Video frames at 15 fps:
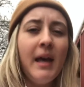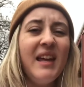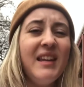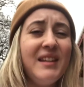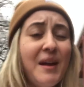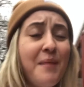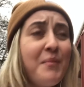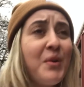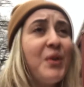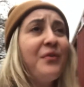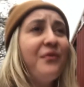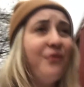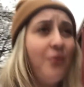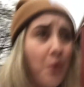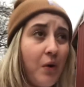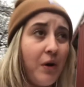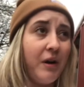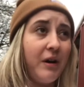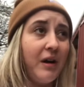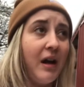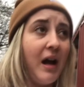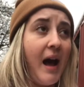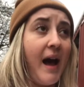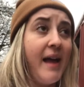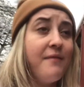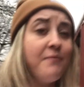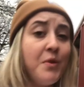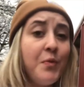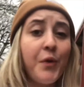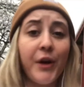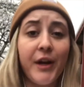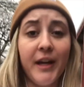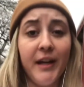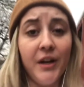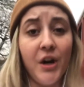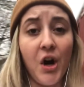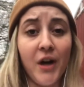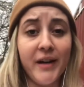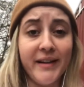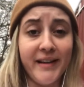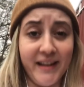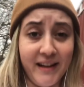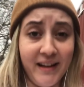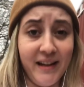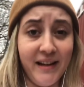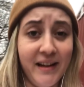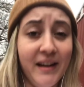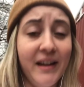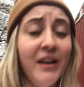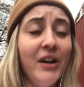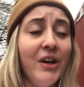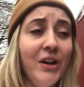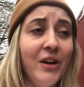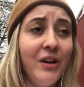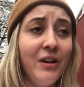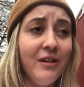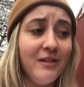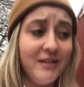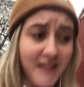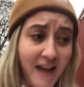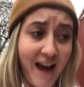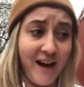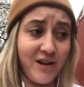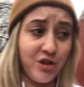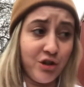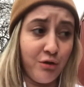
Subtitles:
Number four, I have been working on getting Dash to a